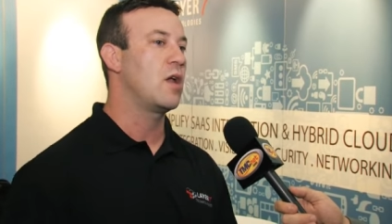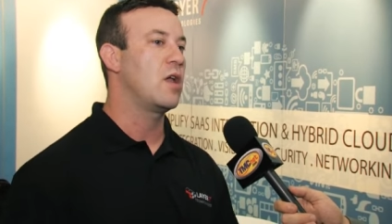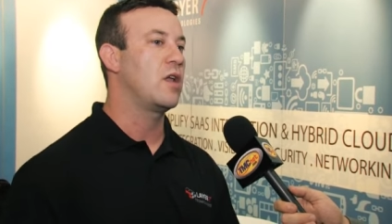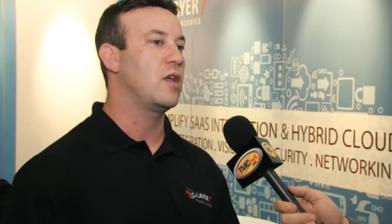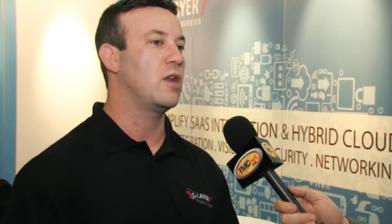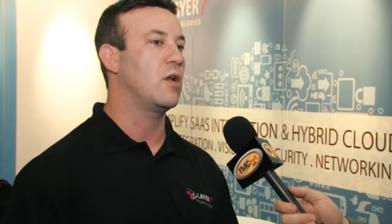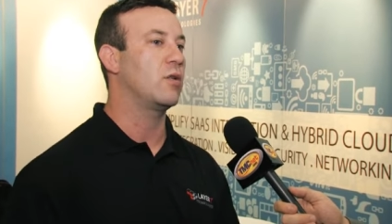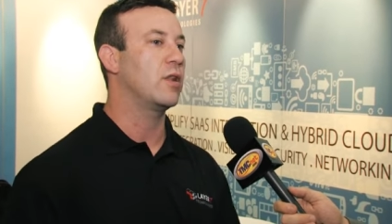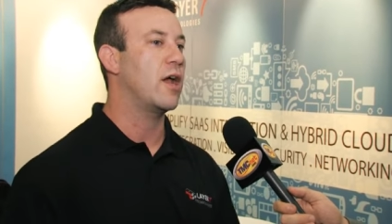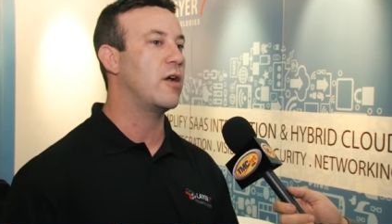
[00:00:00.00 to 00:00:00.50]

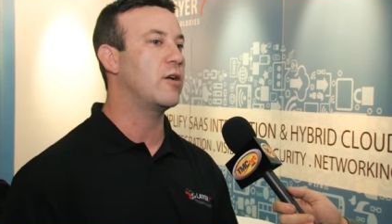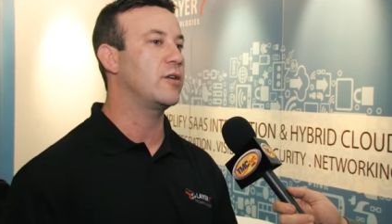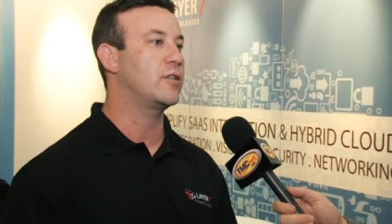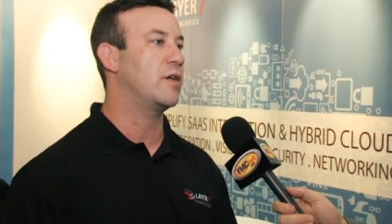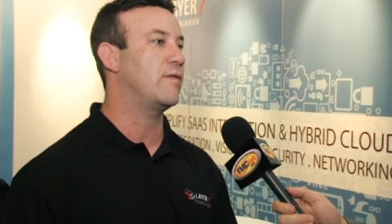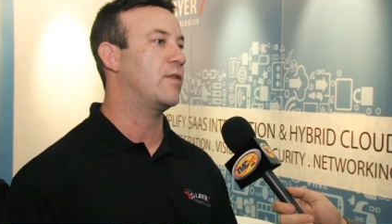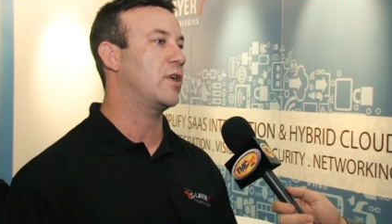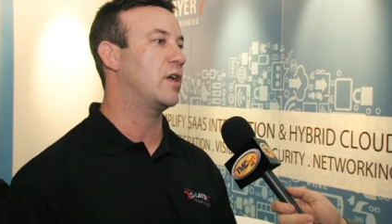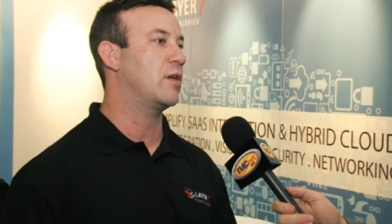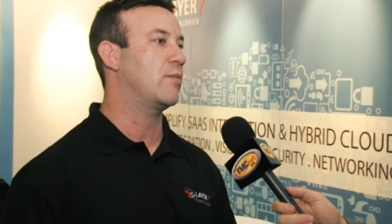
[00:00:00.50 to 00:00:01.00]
you know, Layer
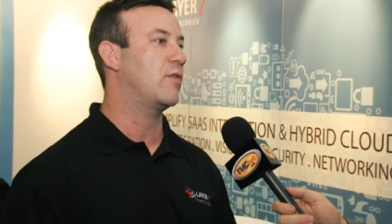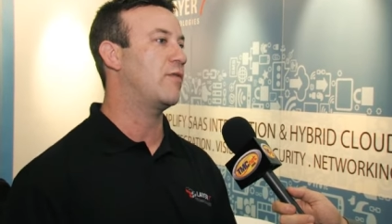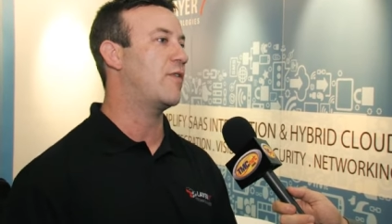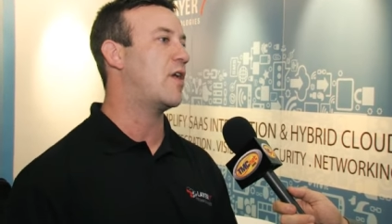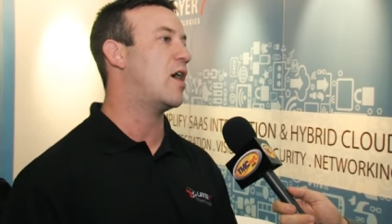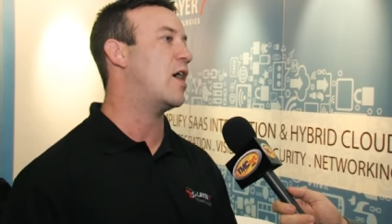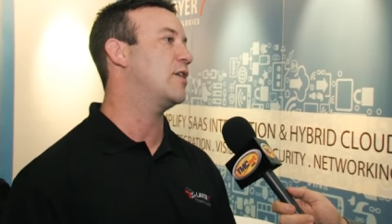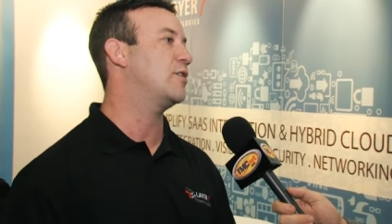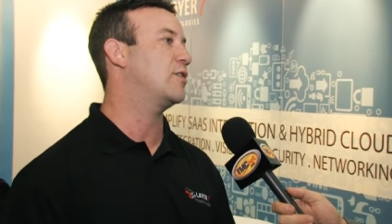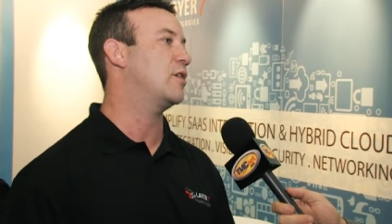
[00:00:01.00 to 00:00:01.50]
7 can
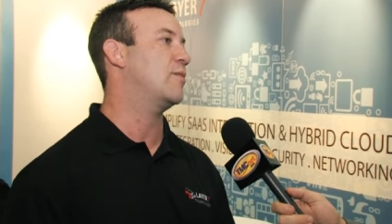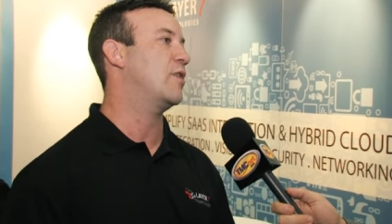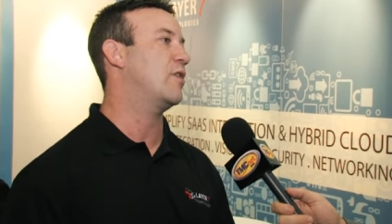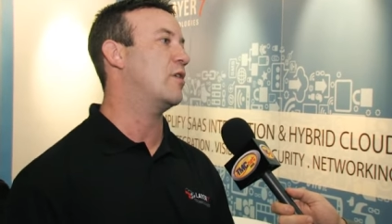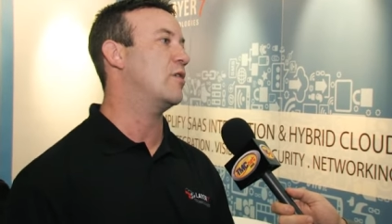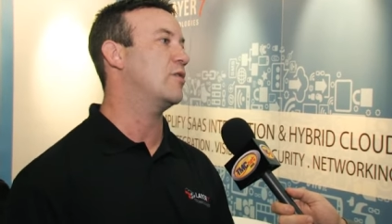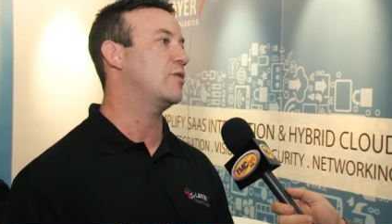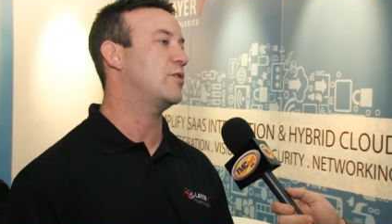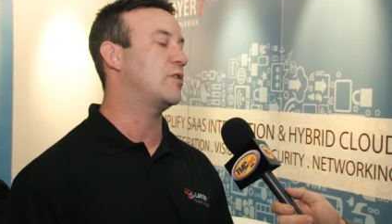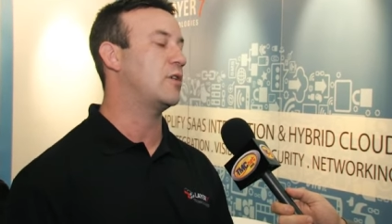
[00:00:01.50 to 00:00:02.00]
provide some of
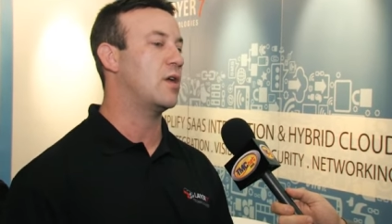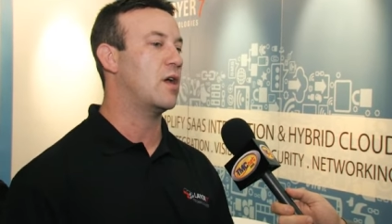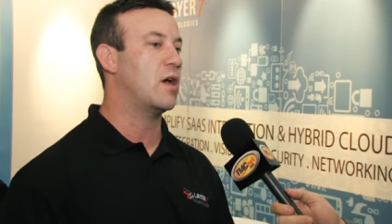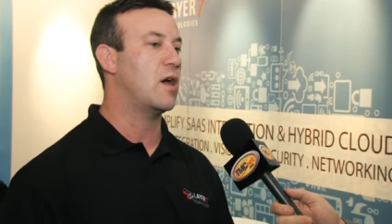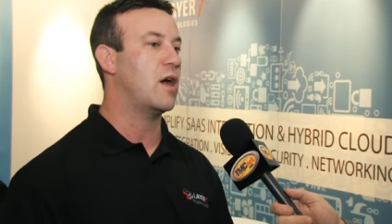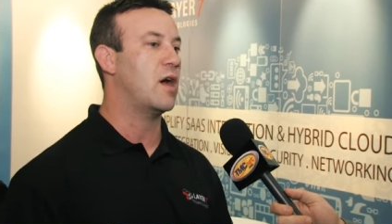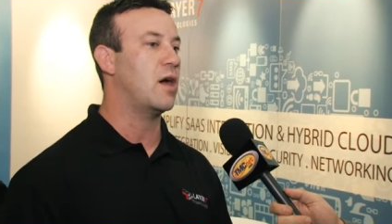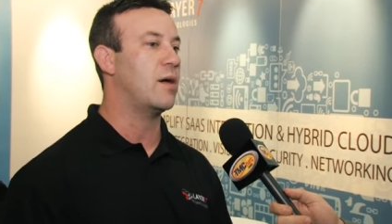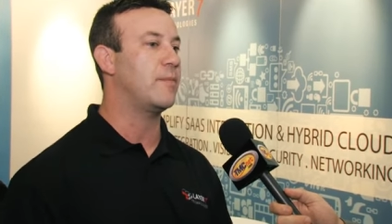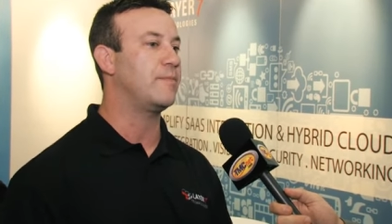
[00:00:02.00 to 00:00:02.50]
those,
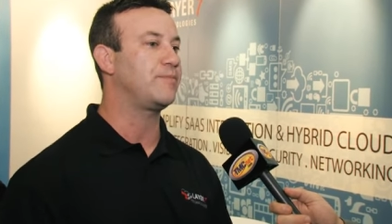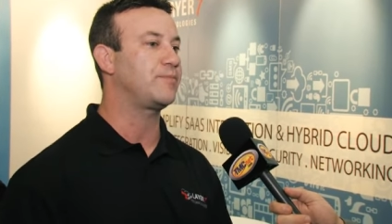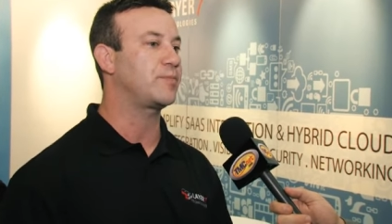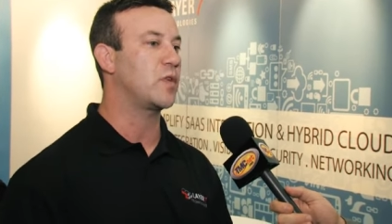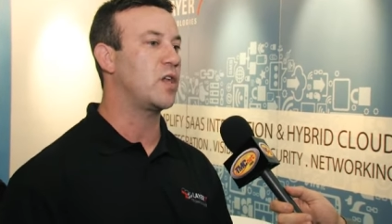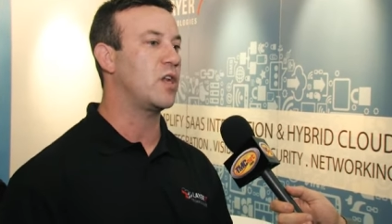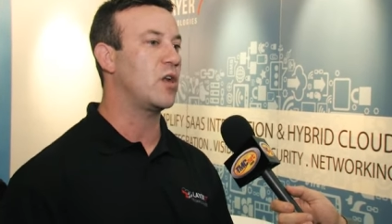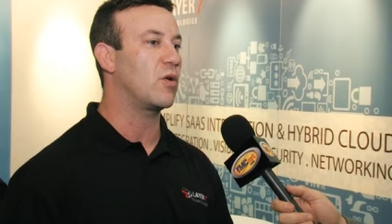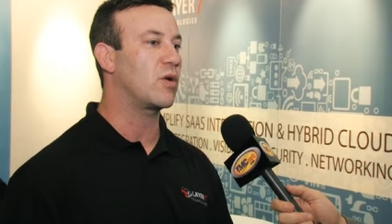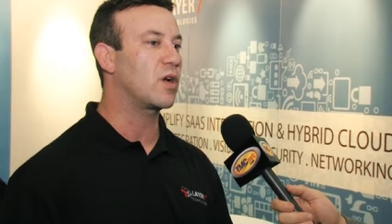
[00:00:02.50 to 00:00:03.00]
um,
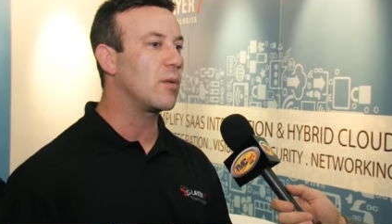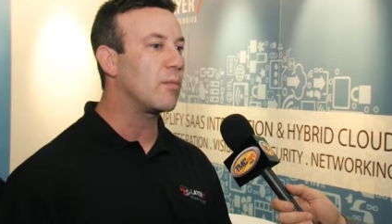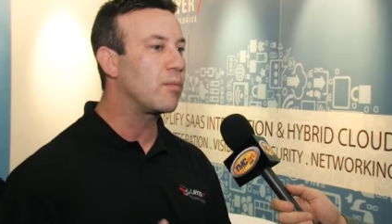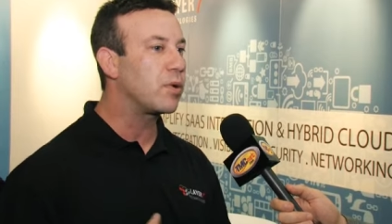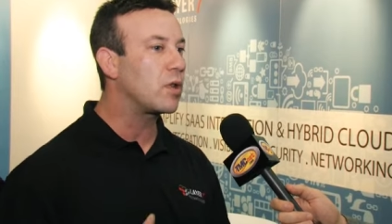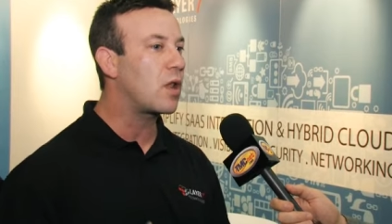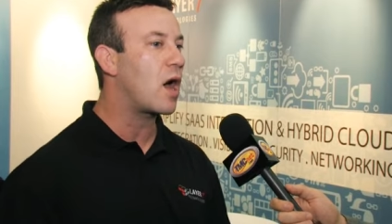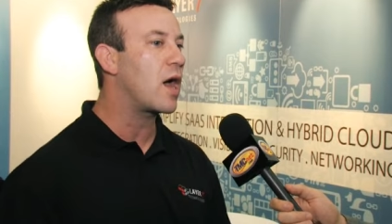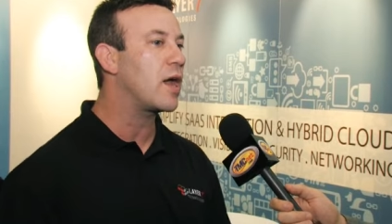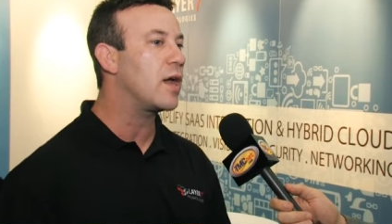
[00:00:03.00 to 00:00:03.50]
you know,
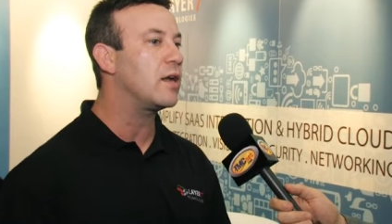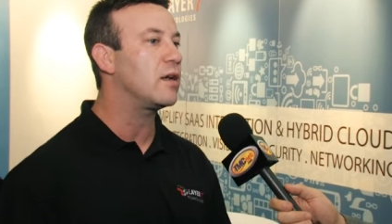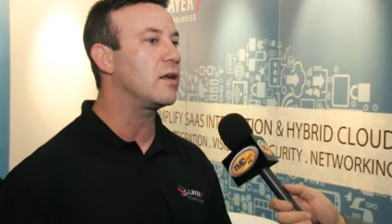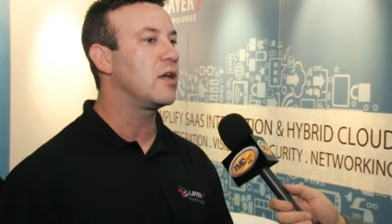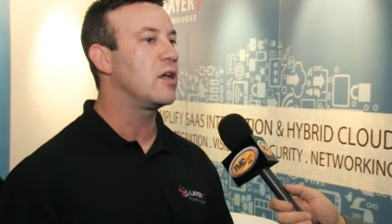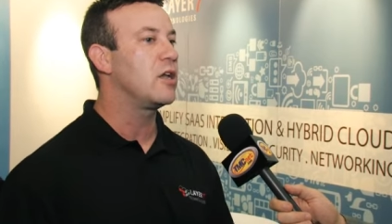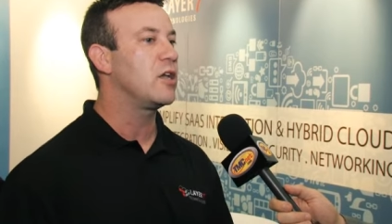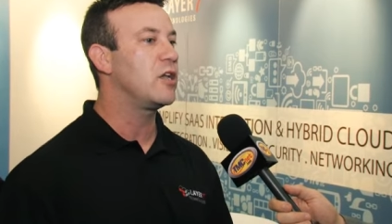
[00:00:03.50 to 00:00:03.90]
compliant,